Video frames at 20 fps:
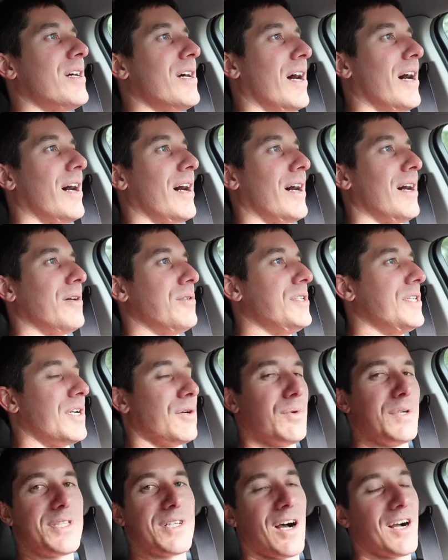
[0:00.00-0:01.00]
Uh, you
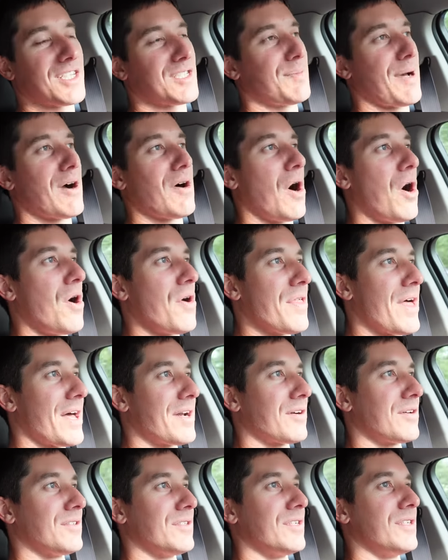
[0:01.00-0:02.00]
know, we talked about all
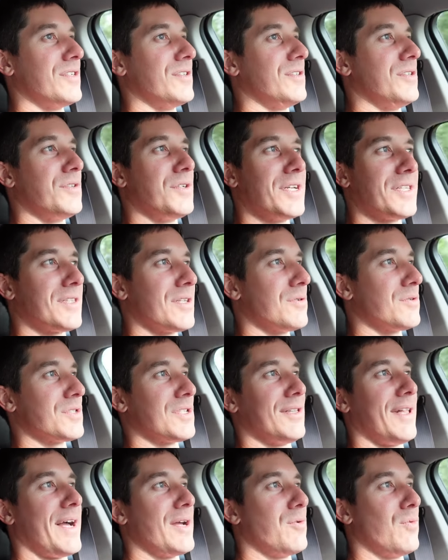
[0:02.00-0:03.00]
that earlier. You get those
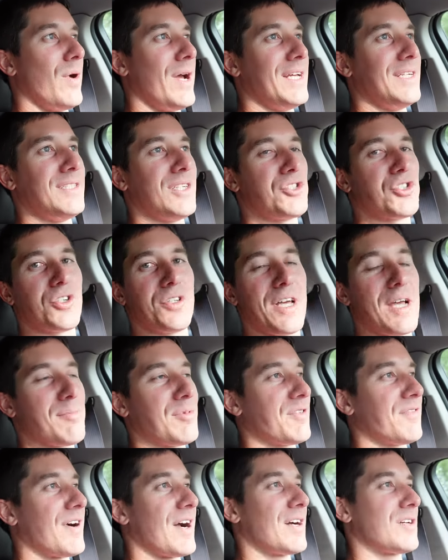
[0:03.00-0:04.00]
lightweight digital
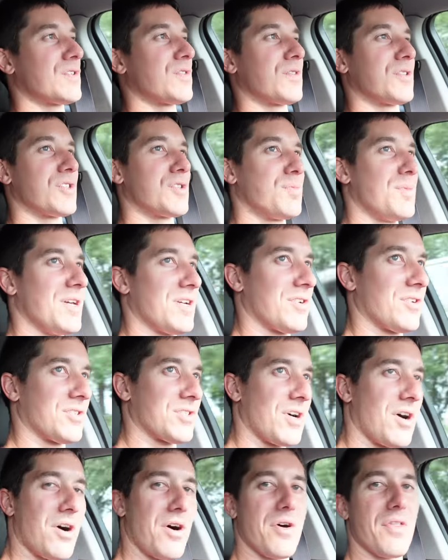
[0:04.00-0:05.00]
amplifiers for the
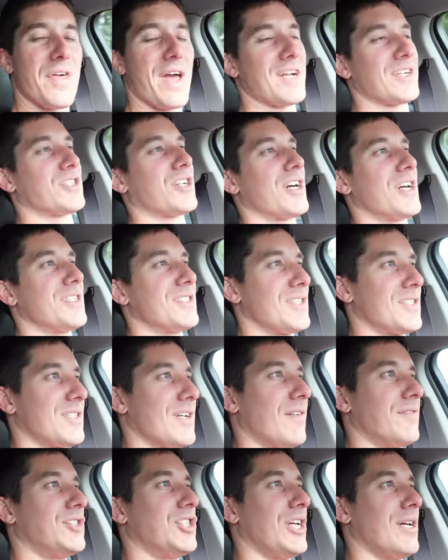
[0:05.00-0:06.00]
speakers, all that crazy
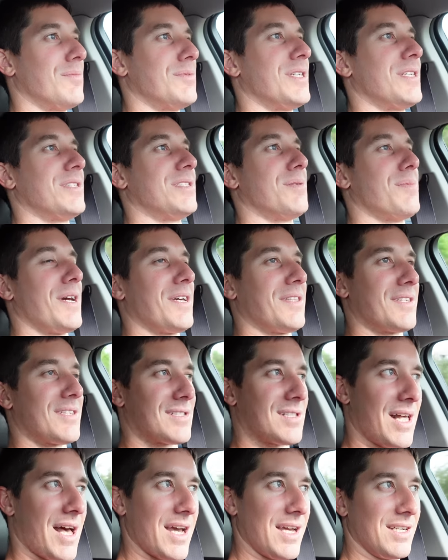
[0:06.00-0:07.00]
stuff GM did to make
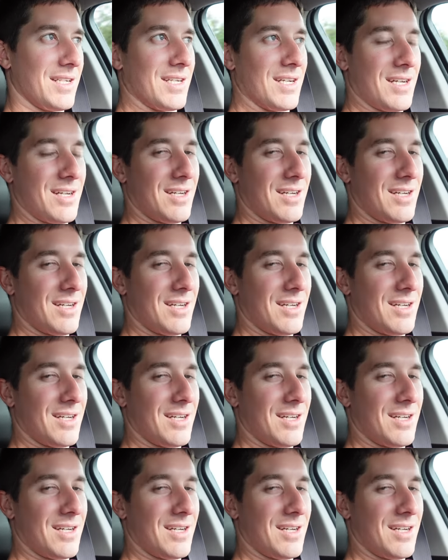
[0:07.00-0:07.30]
this light.